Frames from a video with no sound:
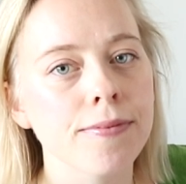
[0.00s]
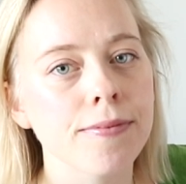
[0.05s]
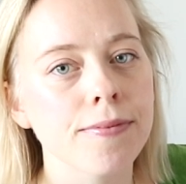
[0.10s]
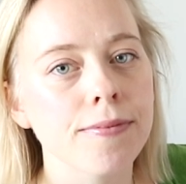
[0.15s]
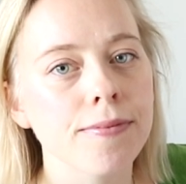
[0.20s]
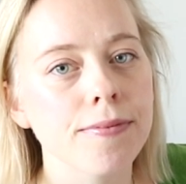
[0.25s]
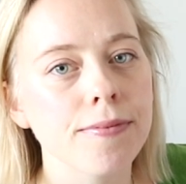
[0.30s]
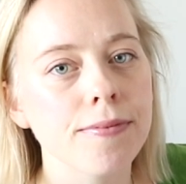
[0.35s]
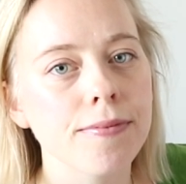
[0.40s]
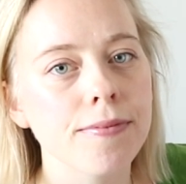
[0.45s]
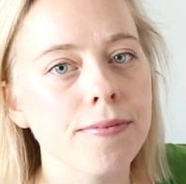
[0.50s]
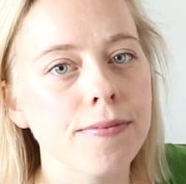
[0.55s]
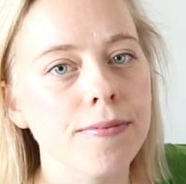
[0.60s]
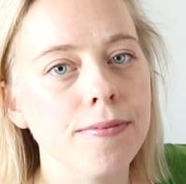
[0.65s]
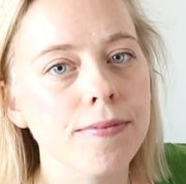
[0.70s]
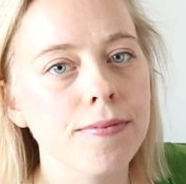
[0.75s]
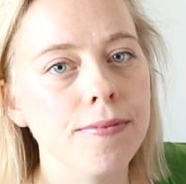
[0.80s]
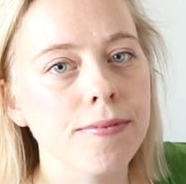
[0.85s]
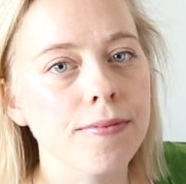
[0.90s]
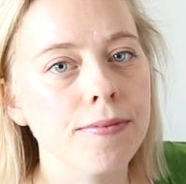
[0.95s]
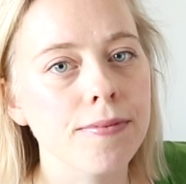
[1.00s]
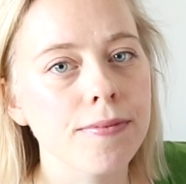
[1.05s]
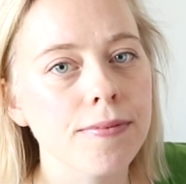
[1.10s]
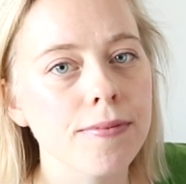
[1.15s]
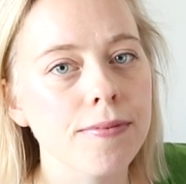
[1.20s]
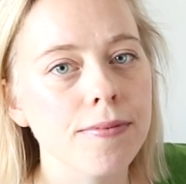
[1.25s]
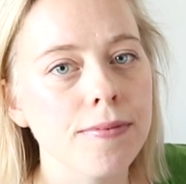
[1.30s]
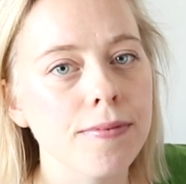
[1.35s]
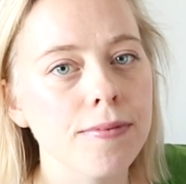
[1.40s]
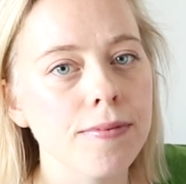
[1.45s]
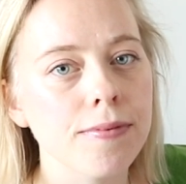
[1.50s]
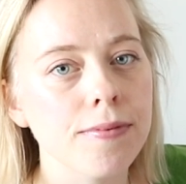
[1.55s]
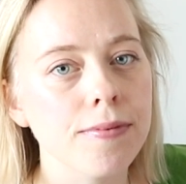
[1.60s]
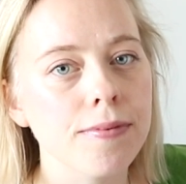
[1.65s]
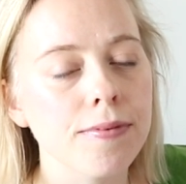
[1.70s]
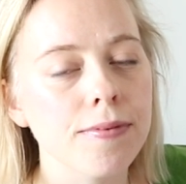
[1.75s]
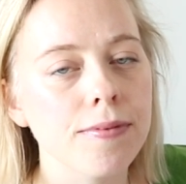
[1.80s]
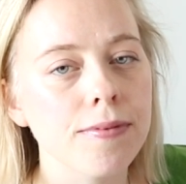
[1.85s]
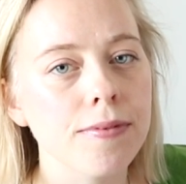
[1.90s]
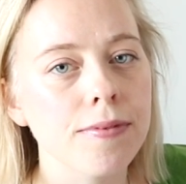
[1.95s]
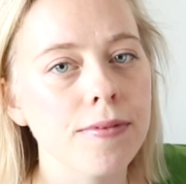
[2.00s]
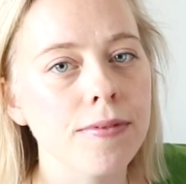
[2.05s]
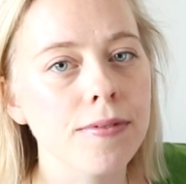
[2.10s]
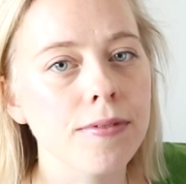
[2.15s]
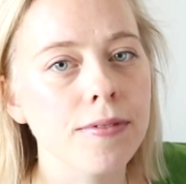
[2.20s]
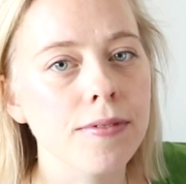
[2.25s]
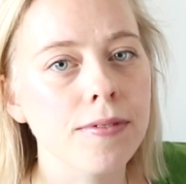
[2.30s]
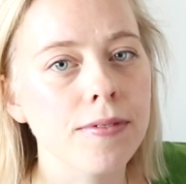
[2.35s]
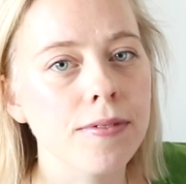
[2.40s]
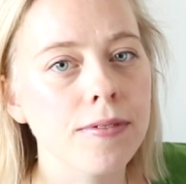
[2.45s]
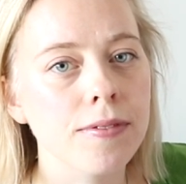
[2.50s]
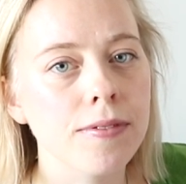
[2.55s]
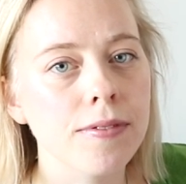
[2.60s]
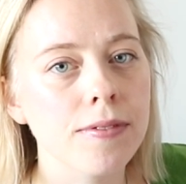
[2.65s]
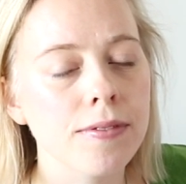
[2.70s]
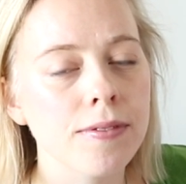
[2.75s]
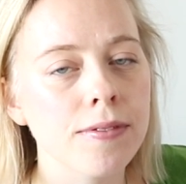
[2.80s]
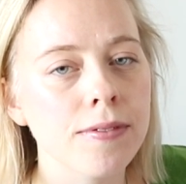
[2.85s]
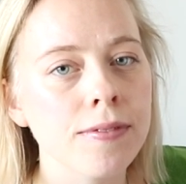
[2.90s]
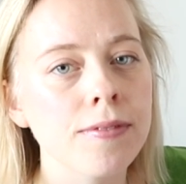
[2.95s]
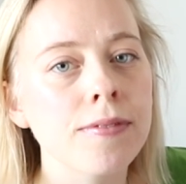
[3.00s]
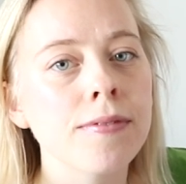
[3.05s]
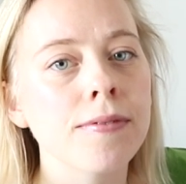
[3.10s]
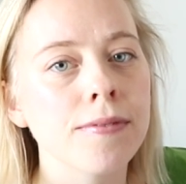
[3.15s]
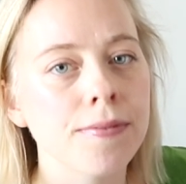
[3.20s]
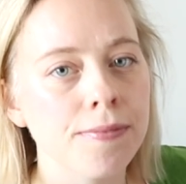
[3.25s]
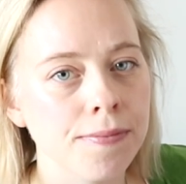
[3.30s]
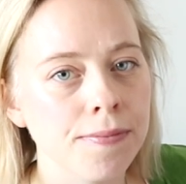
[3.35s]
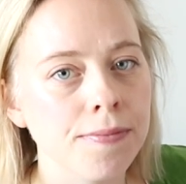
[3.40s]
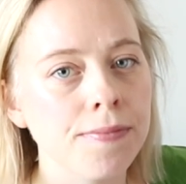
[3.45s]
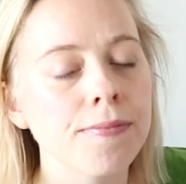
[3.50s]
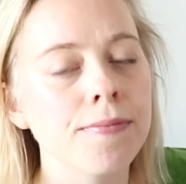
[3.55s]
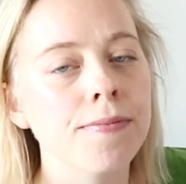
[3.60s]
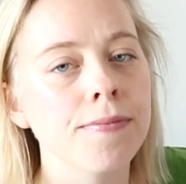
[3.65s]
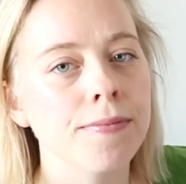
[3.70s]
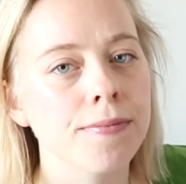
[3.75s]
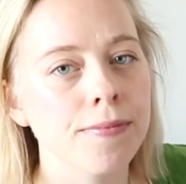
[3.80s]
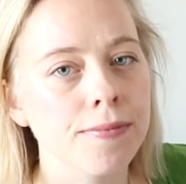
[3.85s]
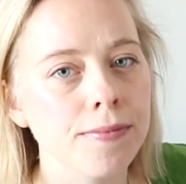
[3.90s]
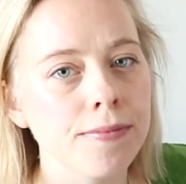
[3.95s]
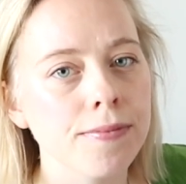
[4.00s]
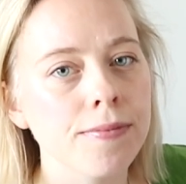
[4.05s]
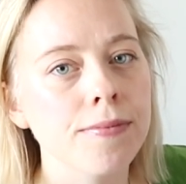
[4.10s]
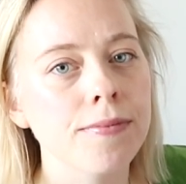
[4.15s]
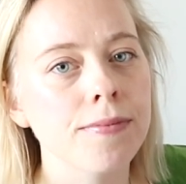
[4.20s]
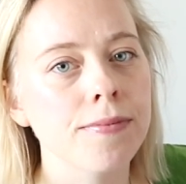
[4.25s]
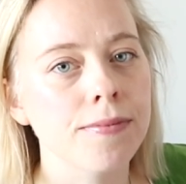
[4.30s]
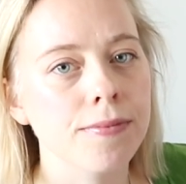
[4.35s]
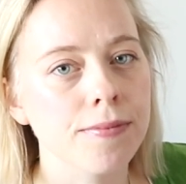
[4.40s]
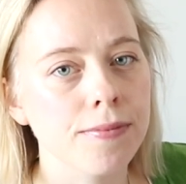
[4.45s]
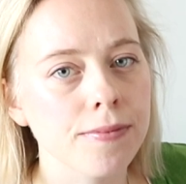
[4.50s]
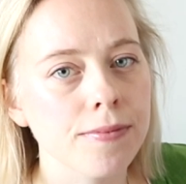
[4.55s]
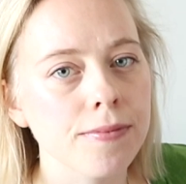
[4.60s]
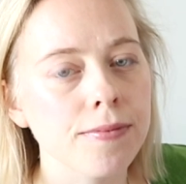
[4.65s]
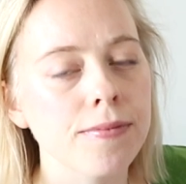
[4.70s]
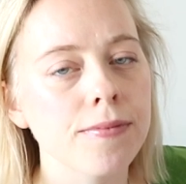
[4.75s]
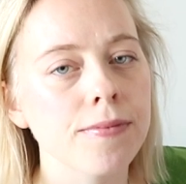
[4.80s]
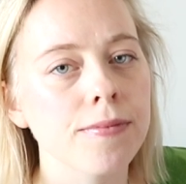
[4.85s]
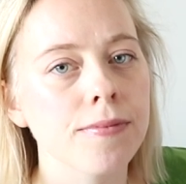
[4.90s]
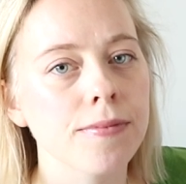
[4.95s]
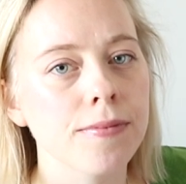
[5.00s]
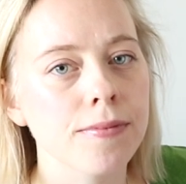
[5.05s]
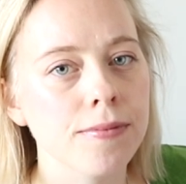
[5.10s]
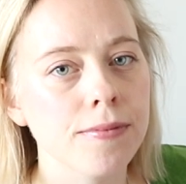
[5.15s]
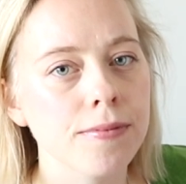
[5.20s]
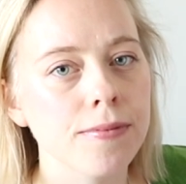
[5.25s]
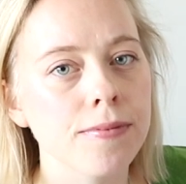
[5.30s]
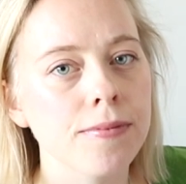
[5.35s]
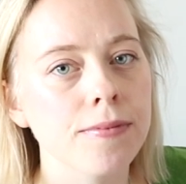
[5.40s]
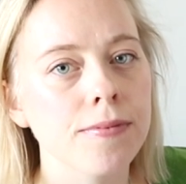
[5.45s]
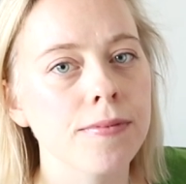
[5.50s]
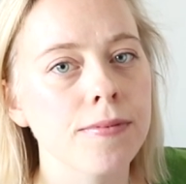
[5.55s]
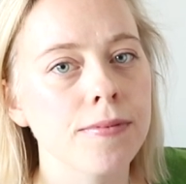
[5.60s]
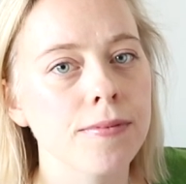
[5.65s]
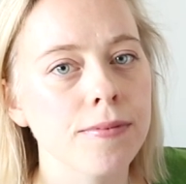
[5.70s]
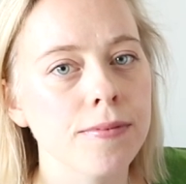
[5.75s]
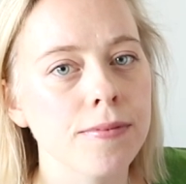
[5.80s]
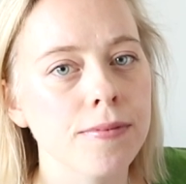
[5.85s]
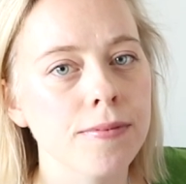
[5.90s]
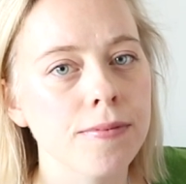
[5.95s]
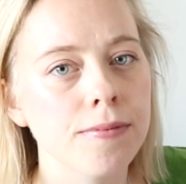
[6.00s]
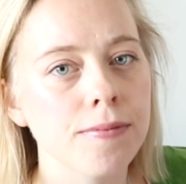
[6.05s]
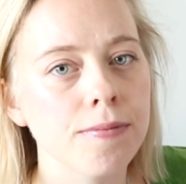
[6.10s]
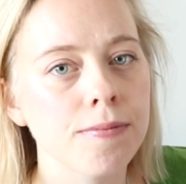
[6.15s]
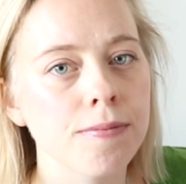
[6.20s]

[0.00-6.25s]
(not speaking)